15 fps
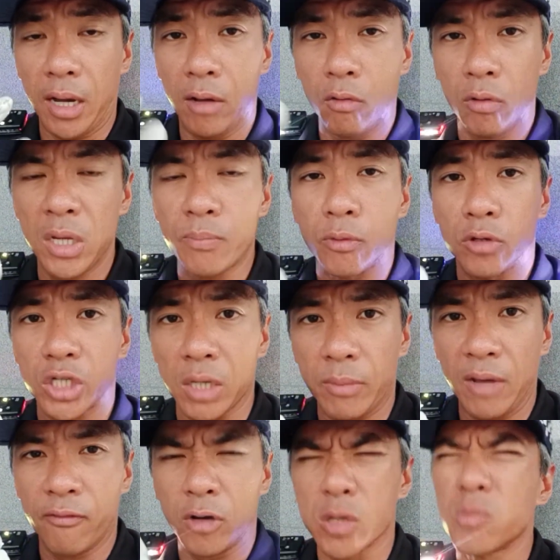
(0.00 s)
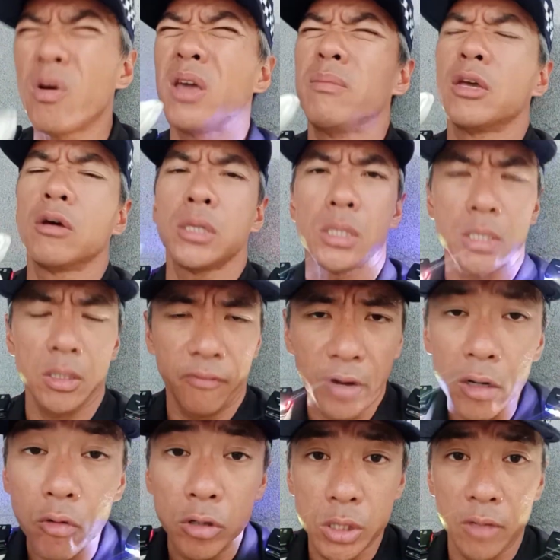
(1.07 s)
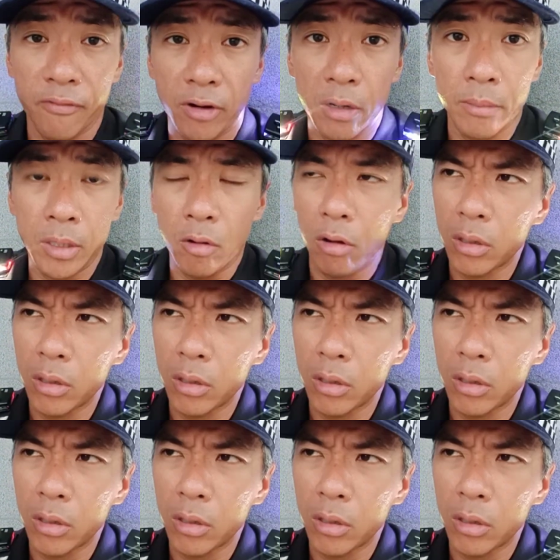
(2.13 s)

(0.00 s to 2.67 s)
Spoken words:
I only project my voice. Why? Because it's a very noisy environment.